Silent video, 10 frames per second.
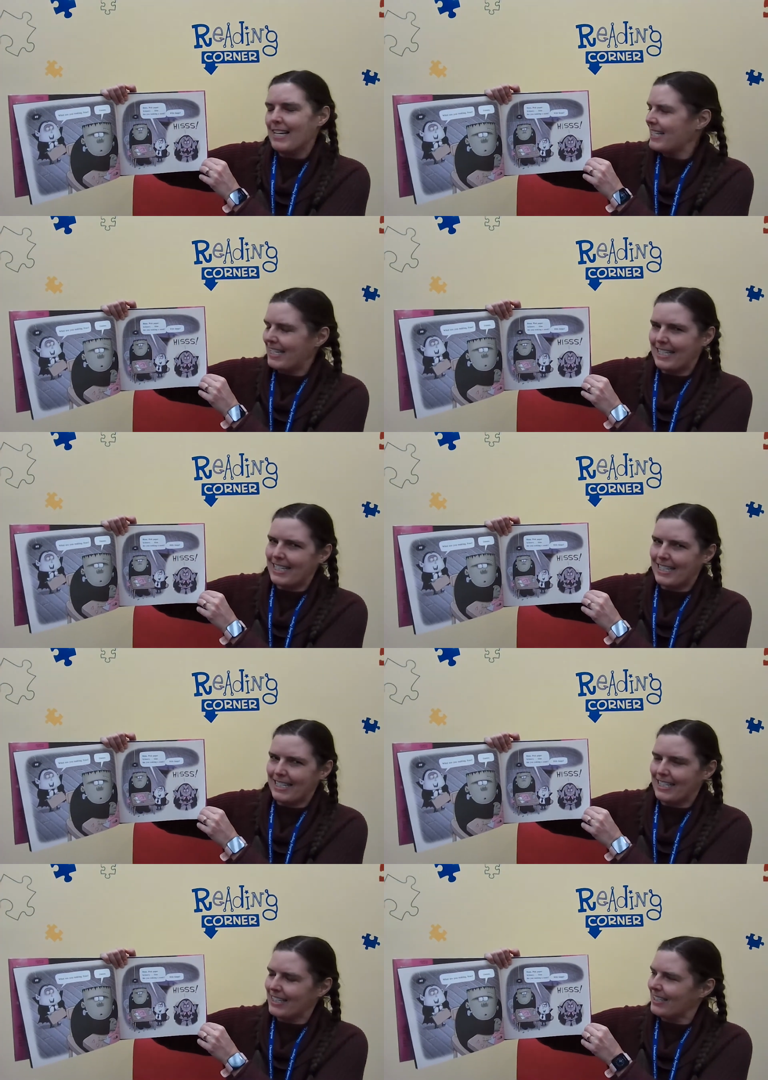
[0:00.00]

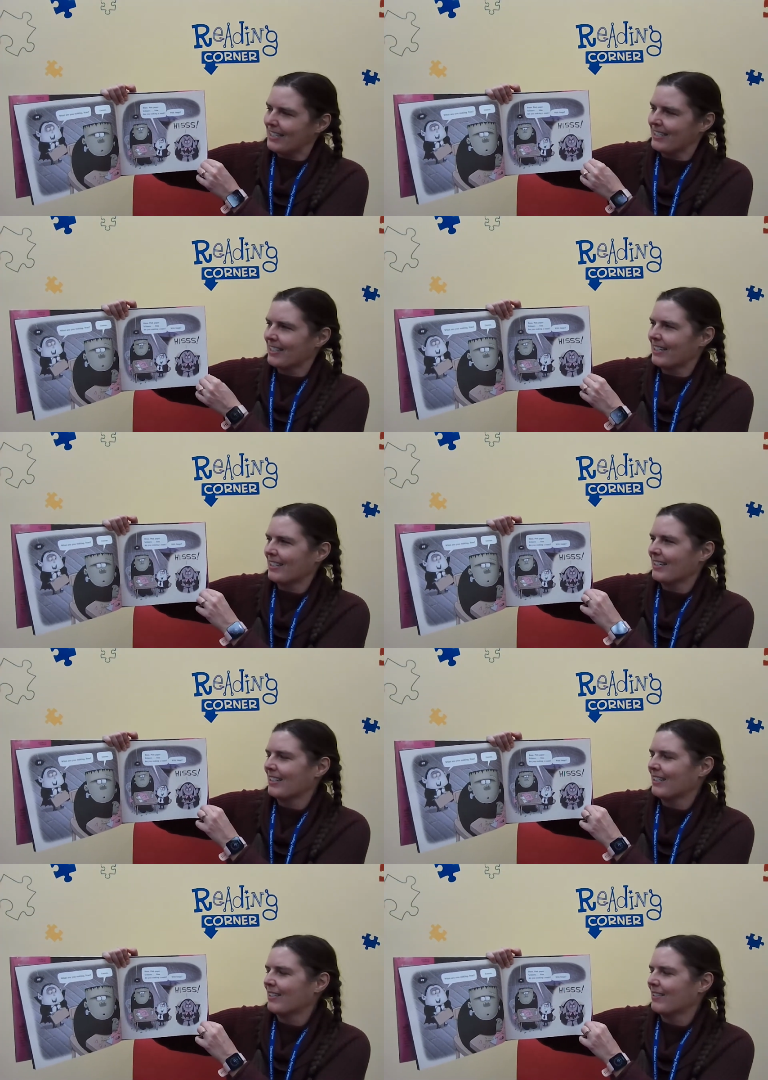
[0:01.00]

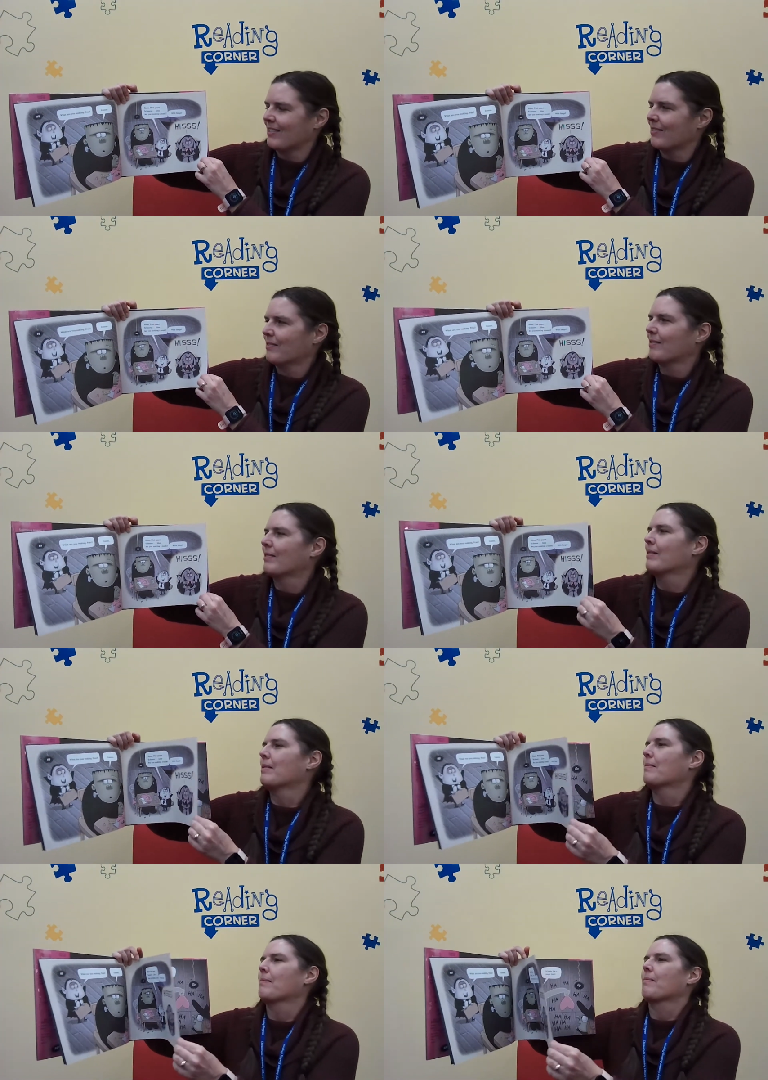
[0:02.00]

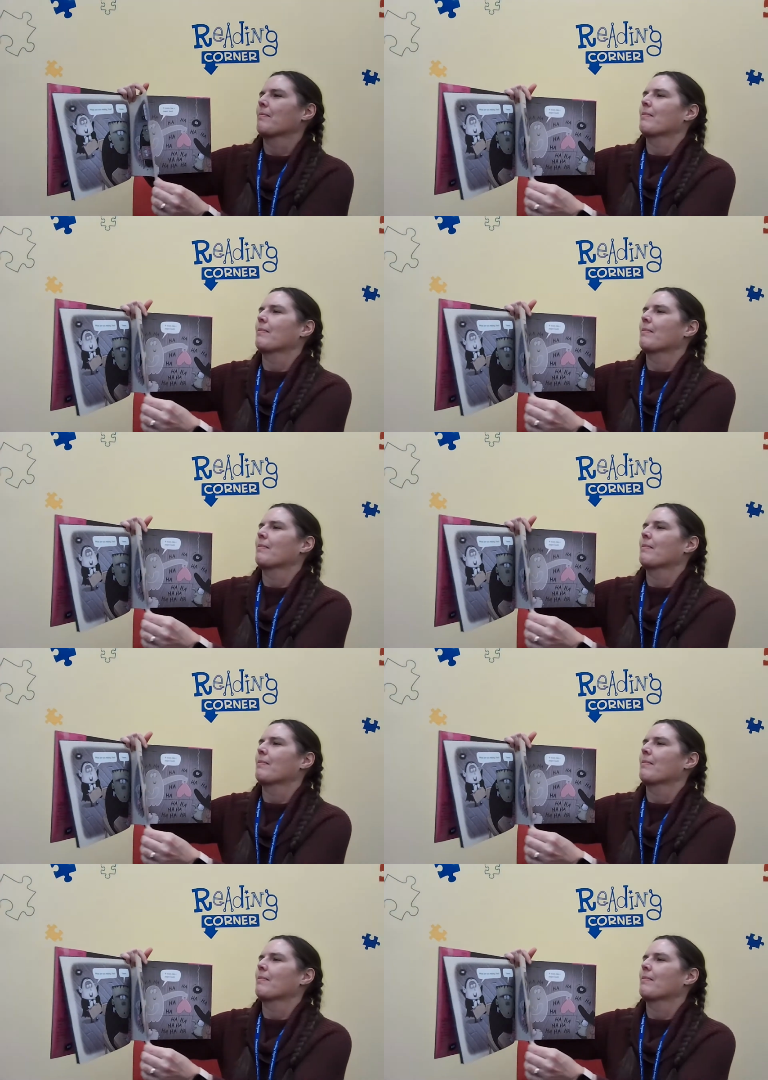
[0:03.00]
Nobody speaks.